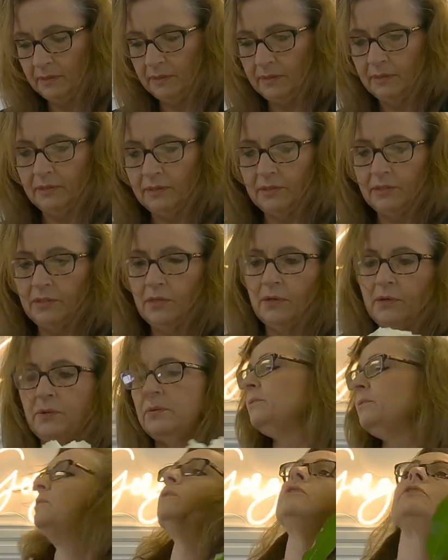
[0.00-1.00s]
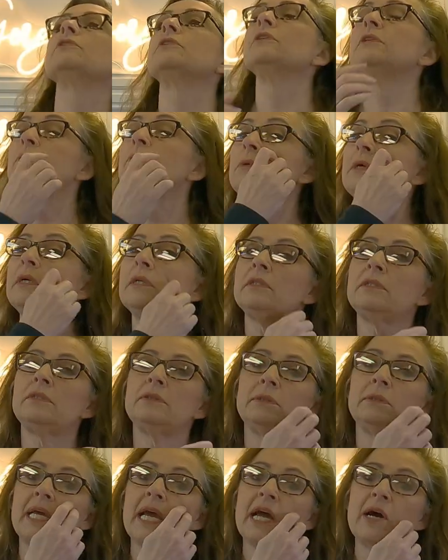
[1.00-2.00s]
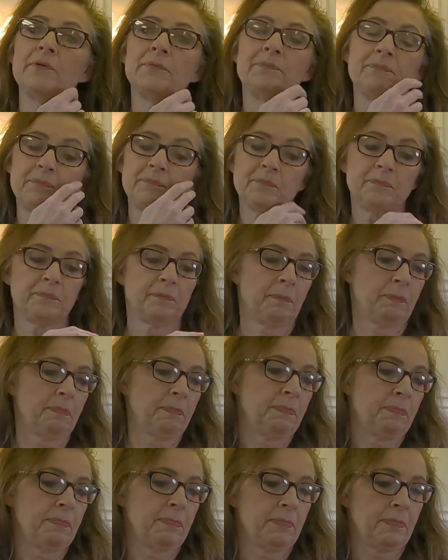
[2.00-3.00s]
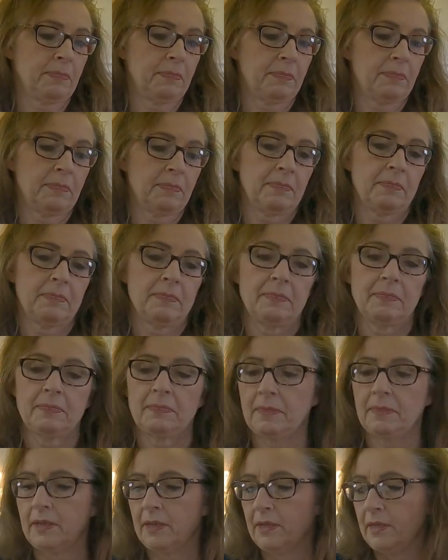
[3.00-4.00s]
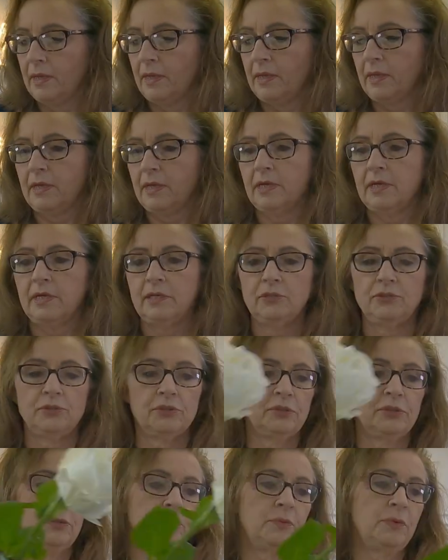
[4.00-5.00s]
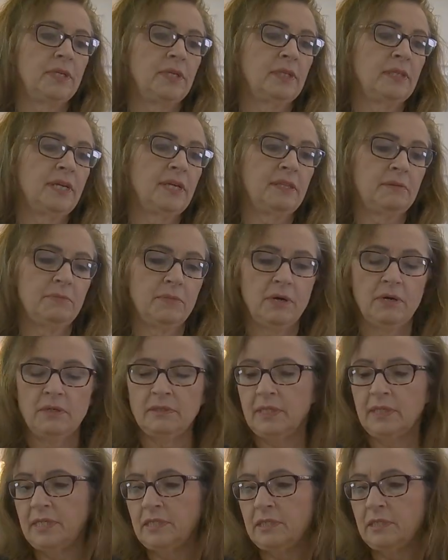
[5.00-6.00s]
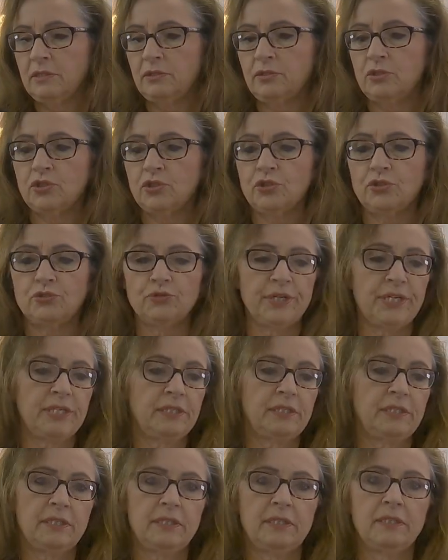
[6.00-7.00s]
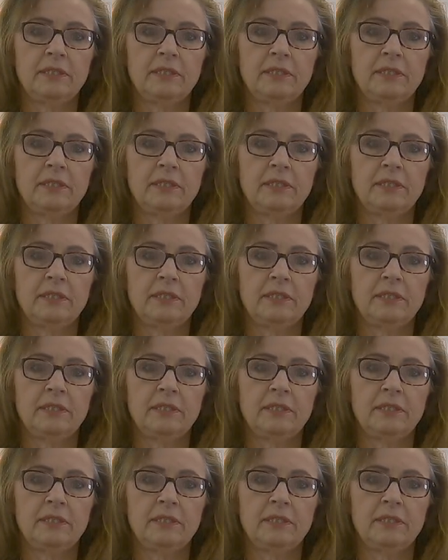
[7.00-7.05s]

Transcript: So what you're going to want to do now is you're going to want to lay them all nice and straight.